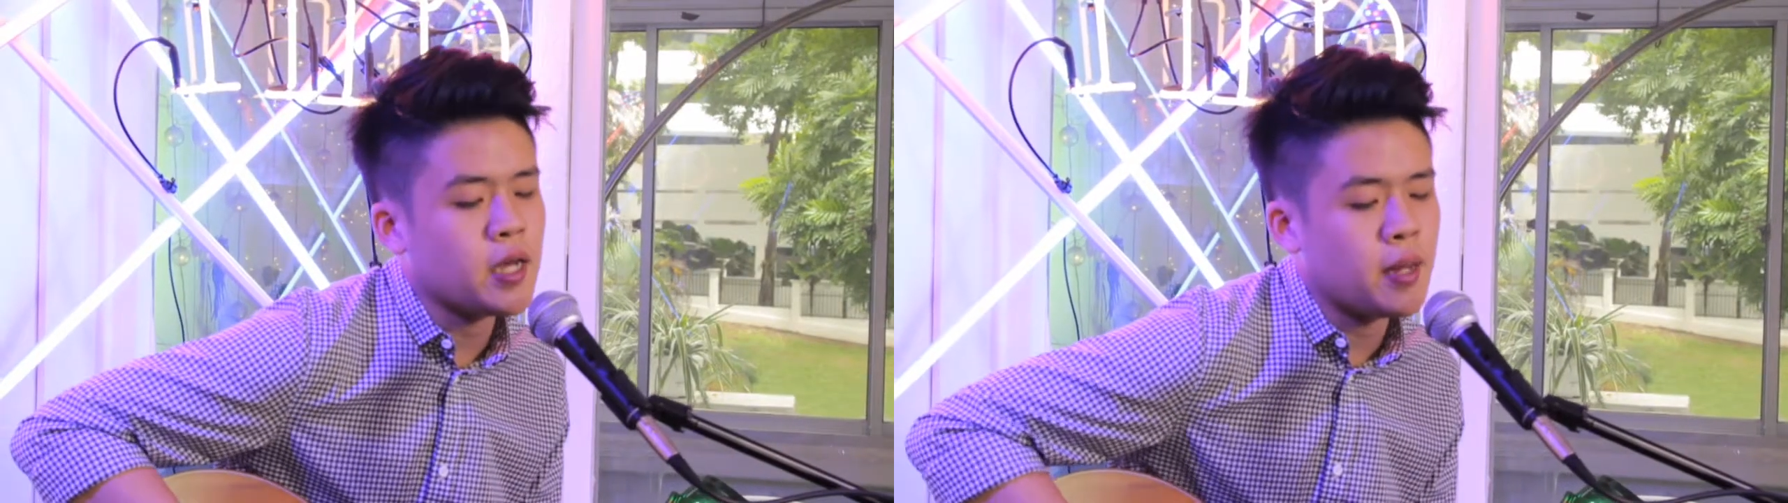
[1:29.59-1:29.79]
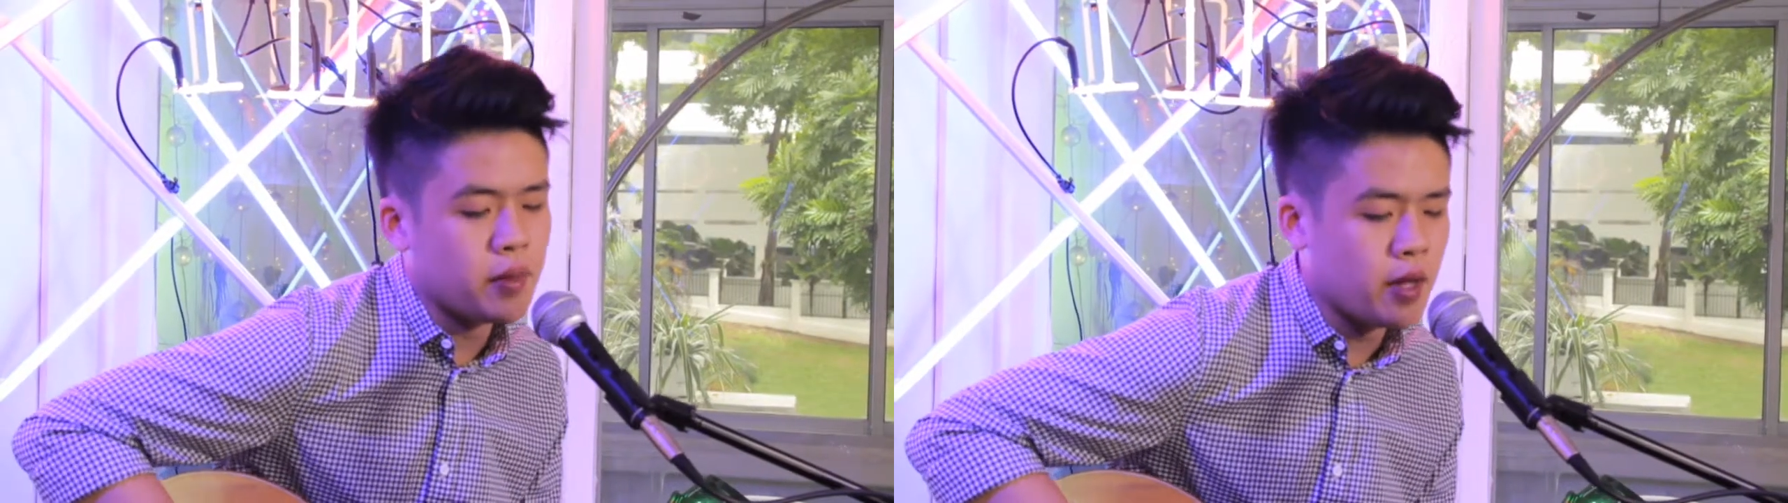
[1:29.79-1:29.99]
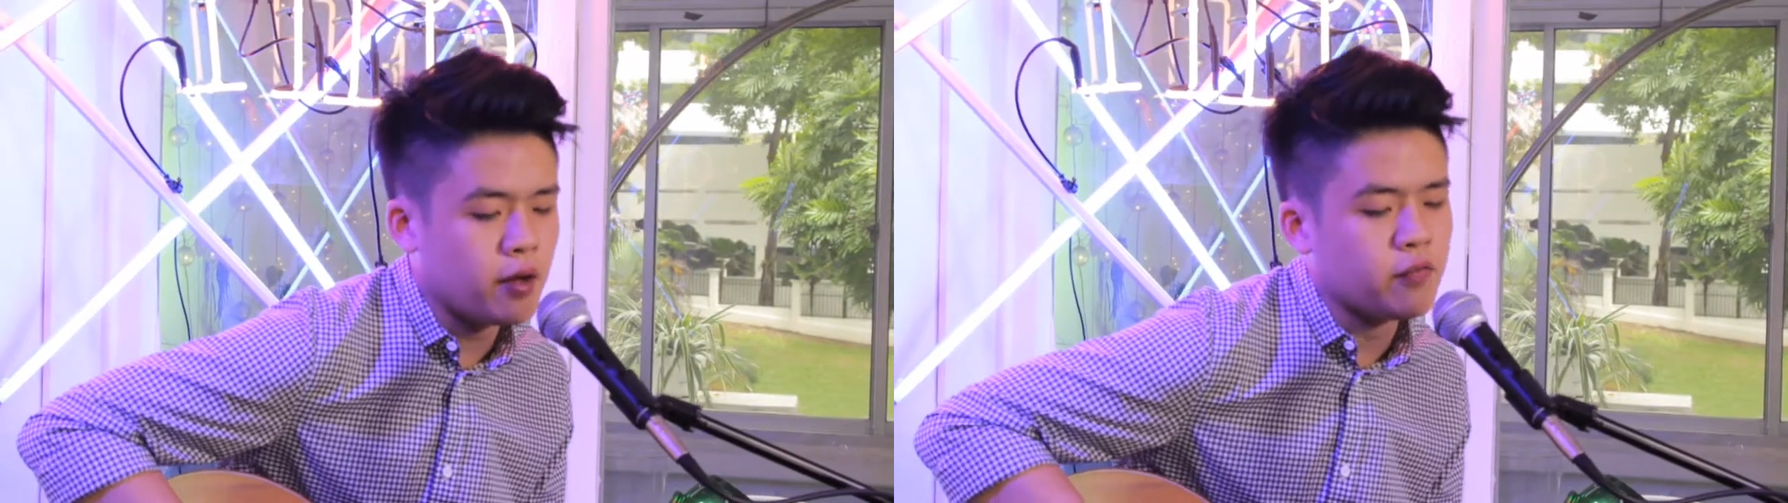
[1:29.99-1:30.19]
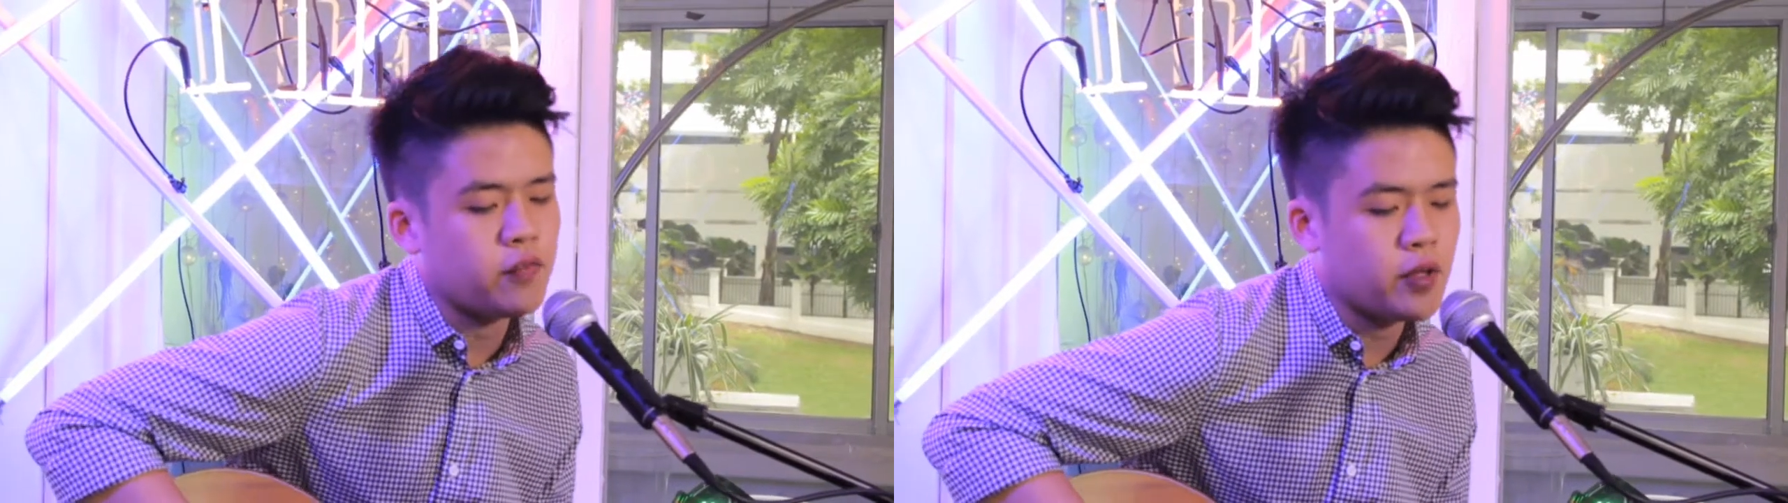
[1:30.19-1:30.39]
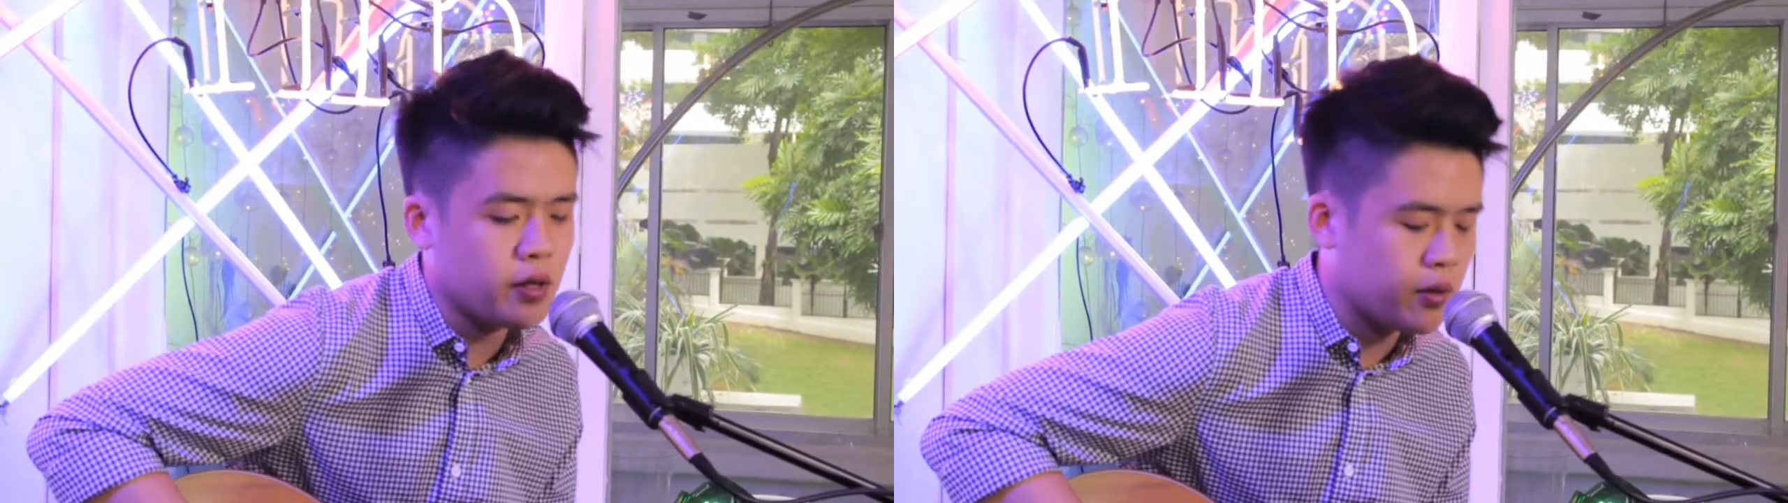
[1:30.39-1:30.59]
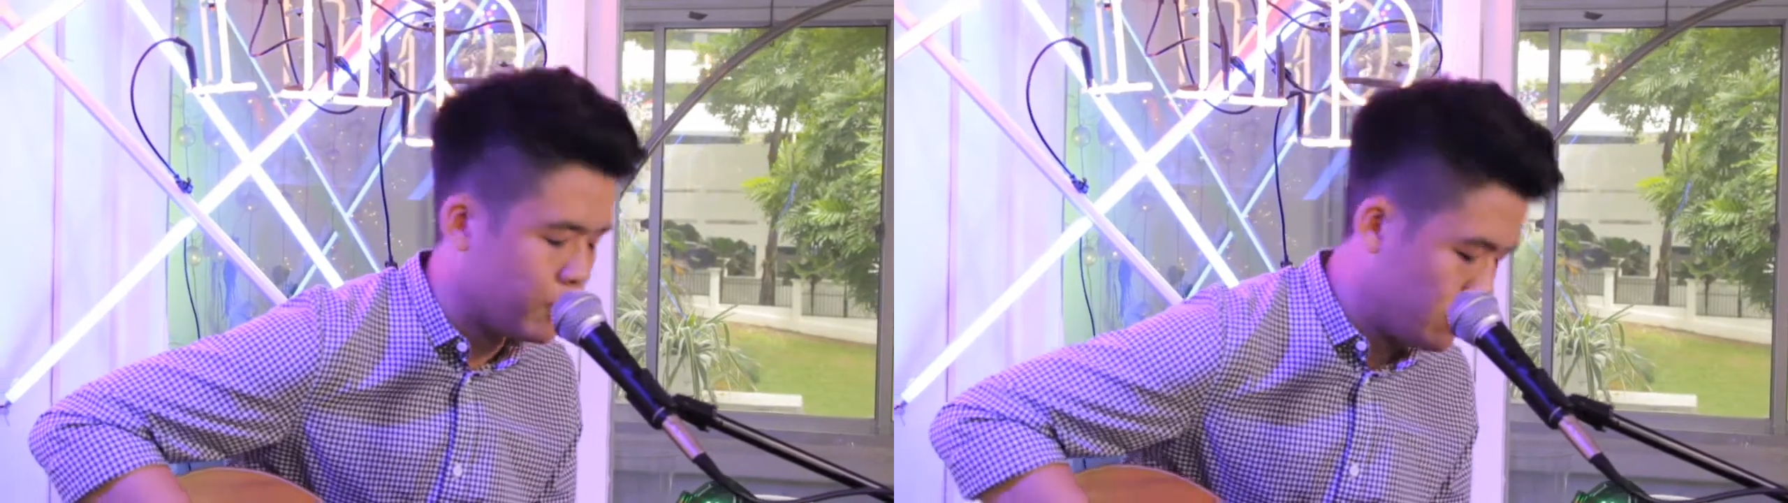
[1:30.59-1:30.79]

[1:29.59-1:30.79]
time that I feel